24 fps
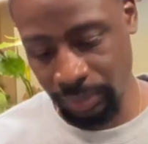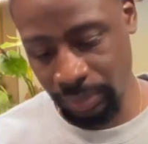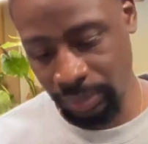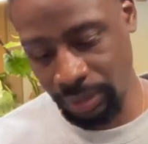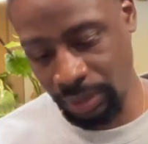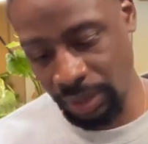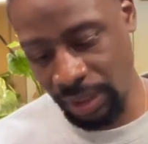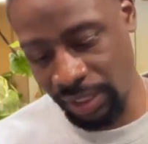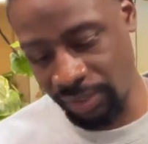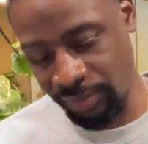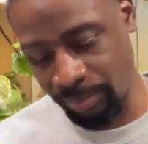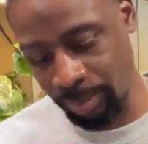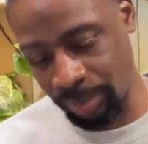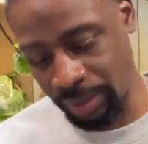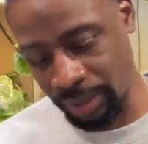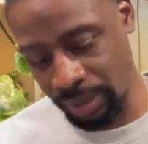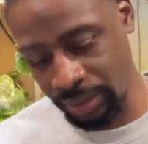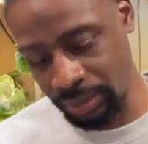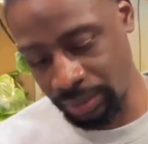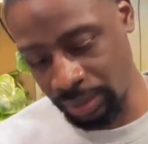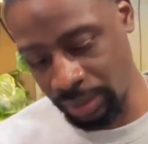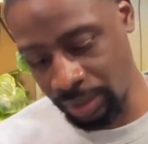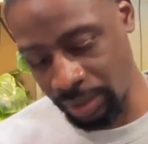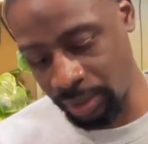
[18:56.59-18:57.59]
to have
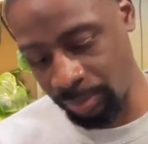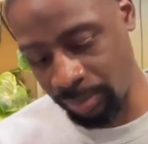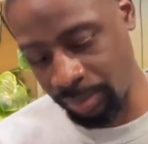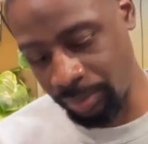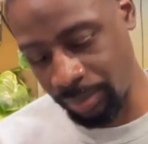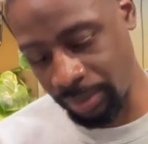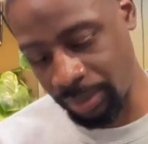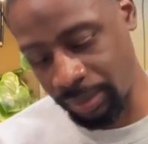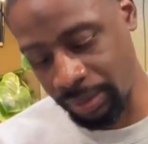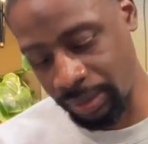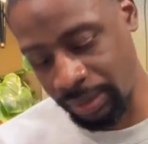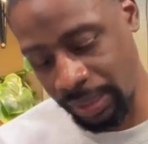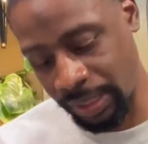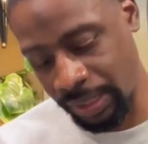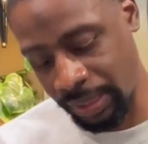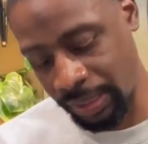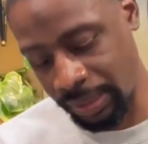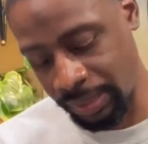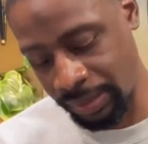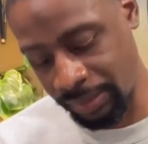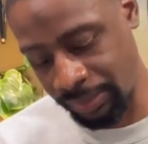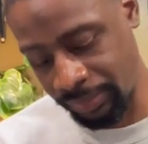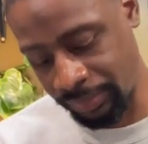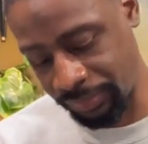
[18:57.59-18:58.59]
plants that other people don't
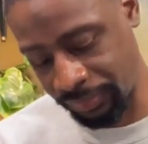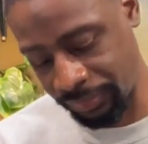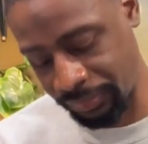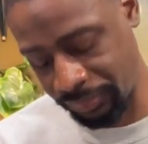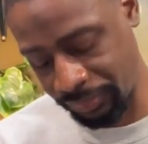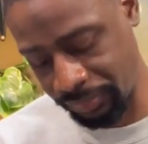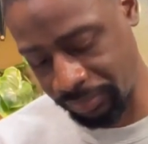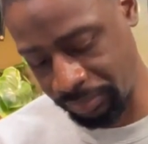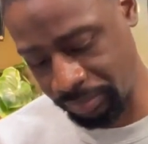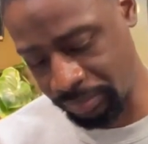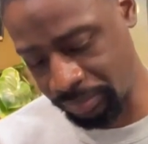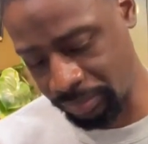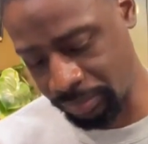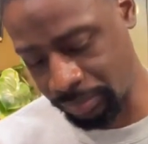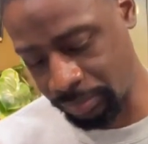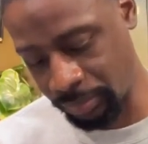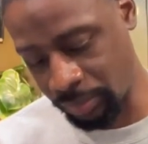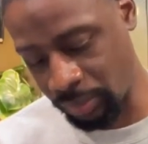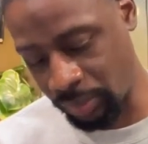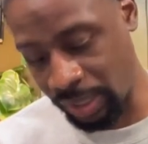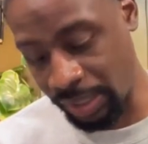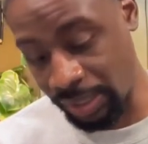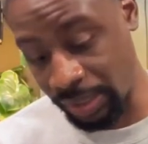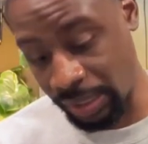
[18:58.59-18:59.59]
have
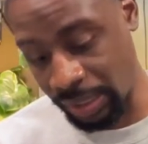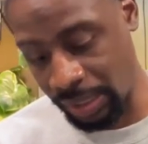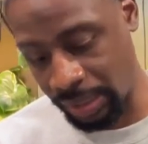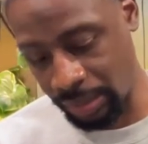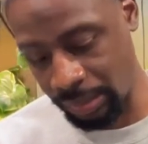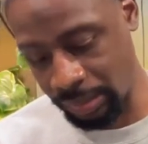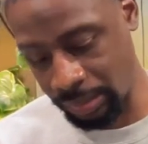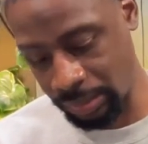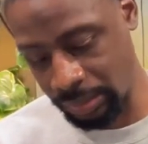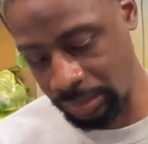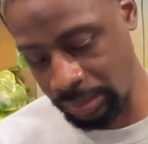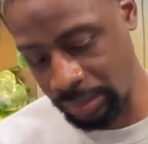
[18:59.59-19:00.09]
right now,